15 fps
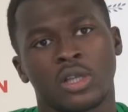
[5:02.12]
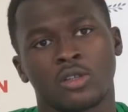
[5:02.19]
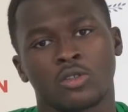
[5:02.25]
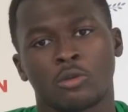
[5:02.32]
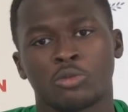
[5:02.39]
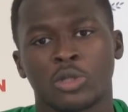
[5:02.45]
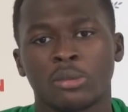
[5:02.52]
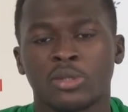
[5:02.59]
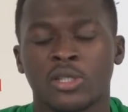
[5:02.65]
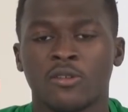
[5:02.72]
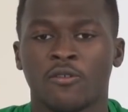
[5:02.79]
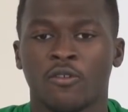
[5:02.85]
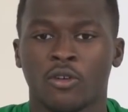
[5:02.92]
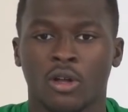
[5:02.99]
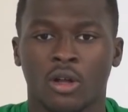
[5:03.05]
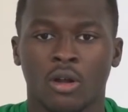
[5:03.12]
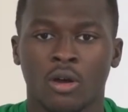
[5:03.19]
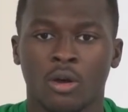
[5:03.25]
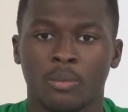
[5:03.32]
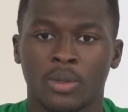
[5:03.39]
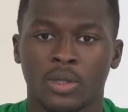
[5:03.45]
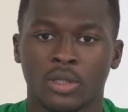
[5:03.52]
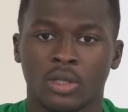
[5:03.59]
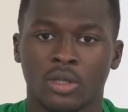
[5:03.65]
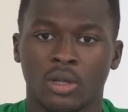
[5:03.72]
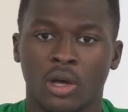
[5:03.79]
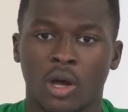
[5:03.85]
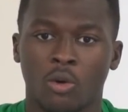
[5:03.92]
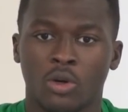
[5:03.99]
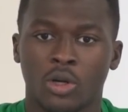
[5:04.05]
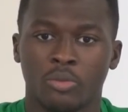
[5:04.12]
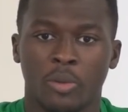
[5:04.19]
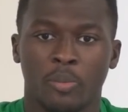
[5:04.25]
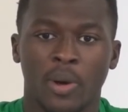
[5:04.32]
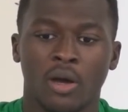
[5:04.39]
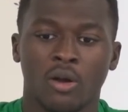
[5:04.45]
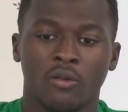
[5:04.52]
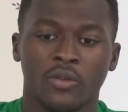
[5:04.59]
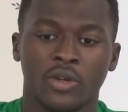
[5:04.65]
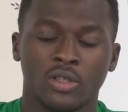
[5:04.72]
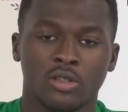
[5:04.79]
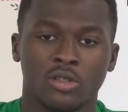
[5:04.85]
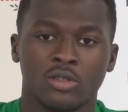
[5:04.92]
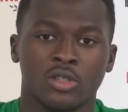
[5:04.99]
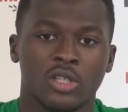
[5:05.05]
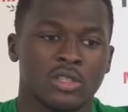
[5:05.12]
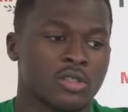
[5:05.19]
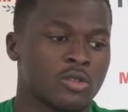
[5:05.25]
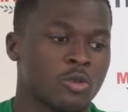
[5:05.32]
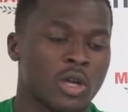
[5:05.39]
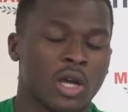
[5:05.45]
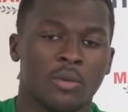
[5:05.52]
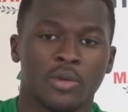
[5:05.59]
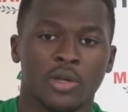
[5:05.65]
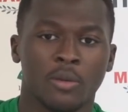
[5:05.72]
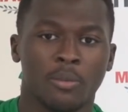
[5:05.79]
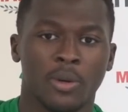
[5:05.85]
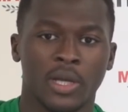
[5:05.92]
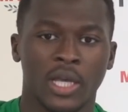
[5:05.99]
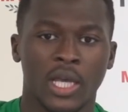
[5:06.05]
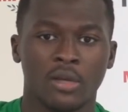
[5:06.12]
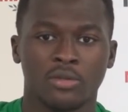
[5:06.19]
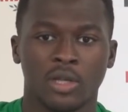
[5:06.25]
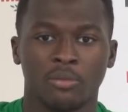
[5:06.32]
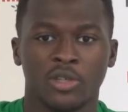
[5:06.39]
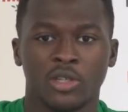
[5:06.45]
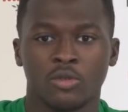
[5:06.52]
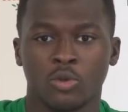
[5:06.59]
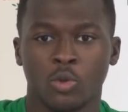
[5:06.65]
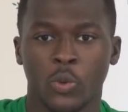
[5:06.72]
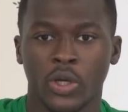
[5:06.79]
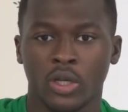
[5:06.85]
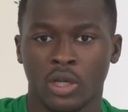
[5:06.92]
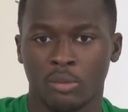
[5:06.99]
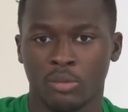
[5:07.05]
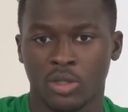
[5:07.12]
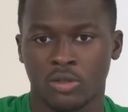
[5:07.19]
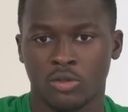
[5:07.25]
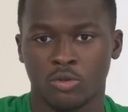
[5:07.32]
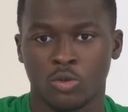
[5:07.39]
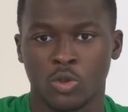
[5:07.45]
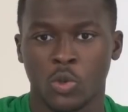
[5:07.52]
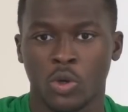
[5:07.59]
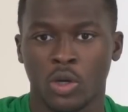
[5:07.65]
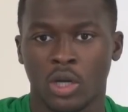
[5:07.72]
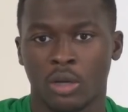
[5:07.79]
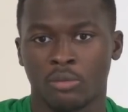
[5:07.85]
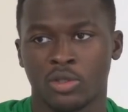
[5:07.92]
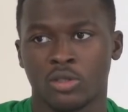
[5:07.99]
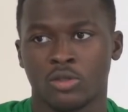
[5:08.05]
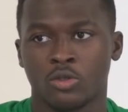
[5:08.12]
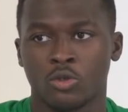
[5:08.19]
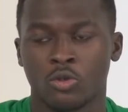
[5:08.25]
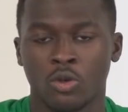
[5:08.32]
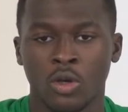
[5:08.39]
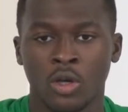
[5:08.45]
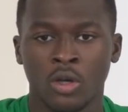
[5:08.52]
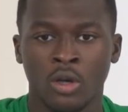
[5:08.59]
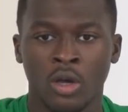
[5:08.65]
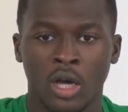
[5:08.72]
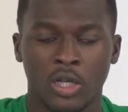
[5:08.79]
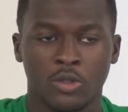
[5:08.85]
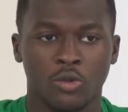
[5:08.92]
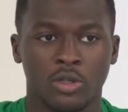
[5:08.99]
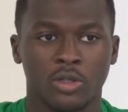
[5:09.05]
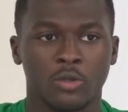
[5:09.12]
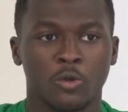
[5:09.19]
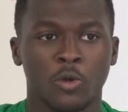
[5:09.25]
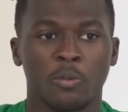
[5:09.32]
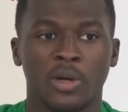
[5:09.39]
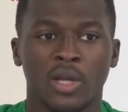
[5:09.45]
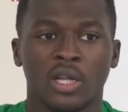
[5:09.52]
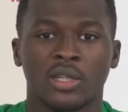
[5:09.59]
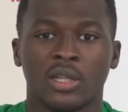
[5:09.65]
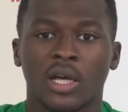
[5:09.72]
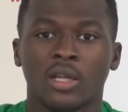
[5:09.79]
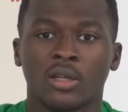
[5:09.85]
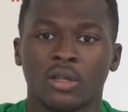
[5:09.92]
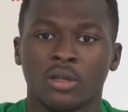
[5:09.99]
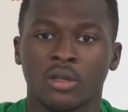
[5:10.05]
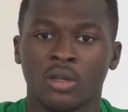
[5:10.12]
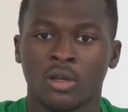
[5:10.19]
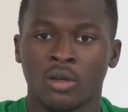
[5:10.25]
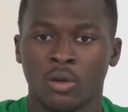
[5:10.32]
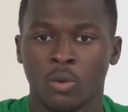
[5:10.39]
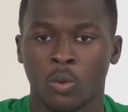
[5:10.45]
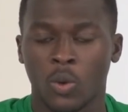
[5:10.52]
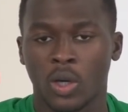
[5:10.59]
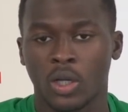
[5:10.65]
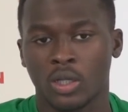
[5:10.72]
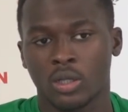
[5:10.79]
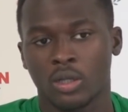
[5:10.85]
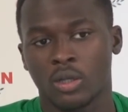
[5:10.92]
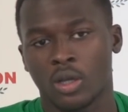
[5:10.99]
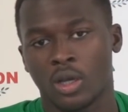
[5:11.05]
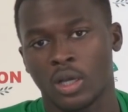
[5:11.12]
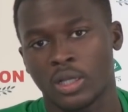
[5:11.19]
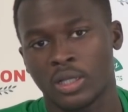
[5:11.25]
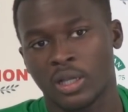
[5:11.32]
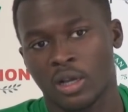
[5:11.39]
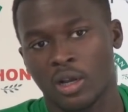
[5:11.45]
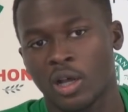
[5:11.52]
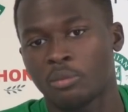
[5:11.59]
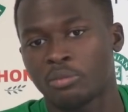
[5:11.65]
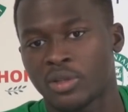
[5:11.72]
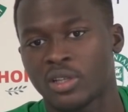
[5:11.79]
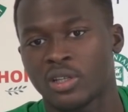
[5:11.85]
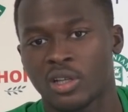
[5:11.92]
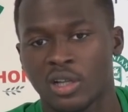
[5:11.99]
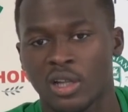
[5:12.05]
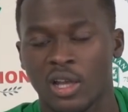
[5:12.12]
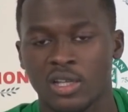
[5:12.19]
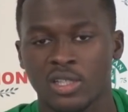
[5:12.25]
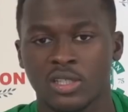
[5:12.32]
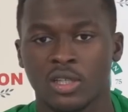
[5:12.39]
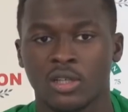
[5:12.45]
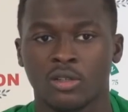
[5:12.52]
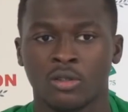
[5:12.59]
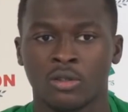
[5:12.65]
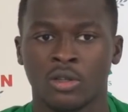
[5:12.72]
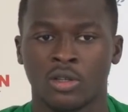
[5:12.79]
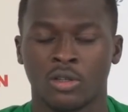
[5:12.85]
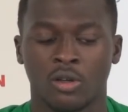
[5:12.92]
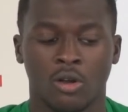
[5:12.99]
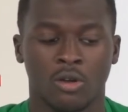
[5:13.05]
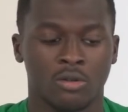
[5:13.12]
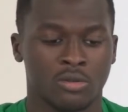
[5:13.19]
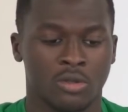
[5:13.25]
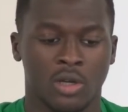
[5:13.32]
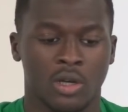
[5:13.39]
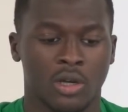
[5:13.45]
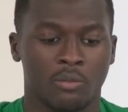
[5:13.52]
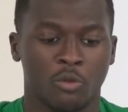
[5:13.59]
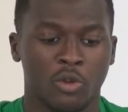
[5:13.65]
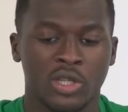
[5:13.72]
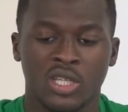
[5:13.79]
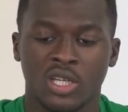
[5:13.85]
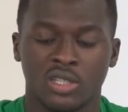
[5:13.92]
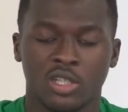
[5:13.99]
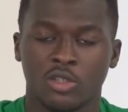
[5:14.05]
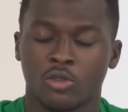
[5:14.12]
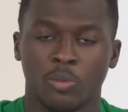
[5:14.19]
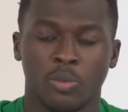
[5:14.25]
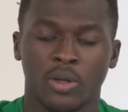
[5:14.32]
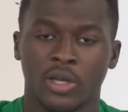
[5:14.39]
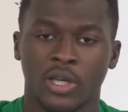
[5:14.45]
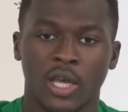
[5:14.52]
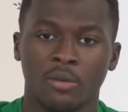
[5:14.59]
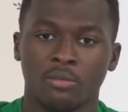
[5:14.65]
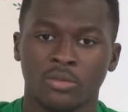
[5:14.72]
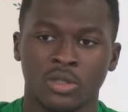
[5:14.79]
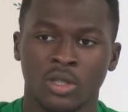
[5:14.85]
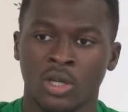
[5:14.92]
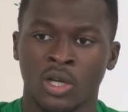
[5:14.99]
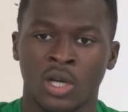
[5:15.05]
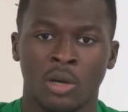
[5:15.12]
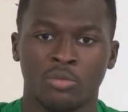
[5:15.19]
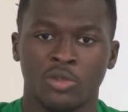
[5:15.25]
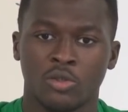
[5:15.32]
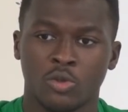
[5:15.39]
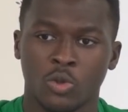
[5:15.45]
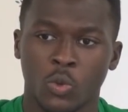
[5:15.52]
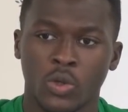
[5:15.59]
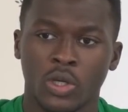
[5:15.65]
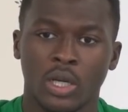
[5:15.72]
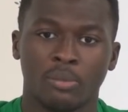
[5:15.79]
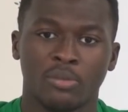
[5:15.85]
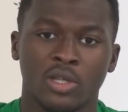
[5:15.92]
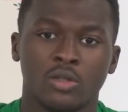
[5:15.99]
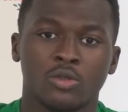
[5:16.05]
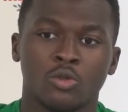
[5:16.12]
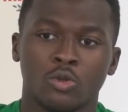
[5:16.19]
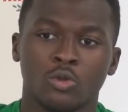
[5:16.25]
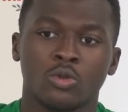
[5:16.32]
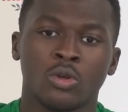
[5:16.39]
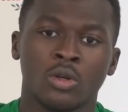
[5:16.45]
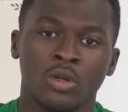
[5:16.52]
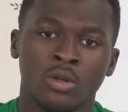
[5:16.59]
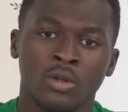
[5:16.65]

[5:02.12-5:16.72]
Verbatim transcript: there's objective for the club and then I want to be part of it, not just to come here and play games. I'm here to win, I'm here to do well, I'm here to actually do better than what uh, the club did last year. Uh, I'm not here just to play games, I'm here to win, I'm here to